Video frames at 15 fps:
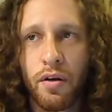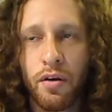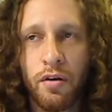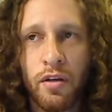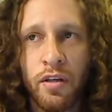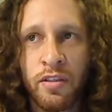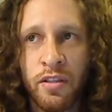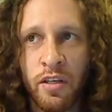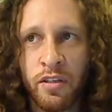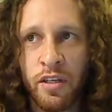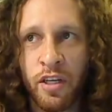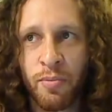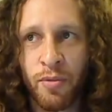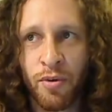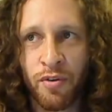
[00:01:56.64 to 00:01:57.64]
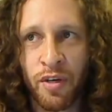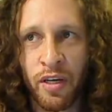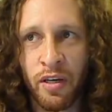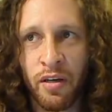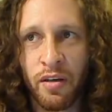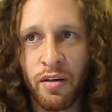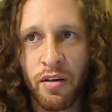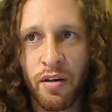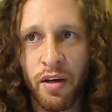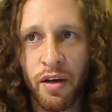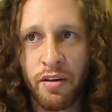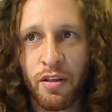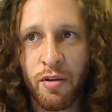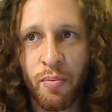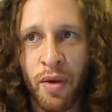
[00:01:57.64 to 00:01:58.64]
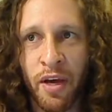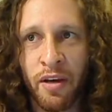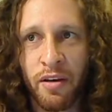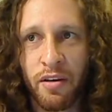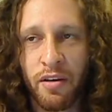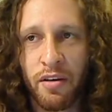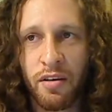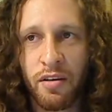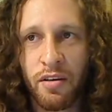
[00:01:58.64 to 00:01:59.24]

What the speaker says: Early Sunday morning, out the back,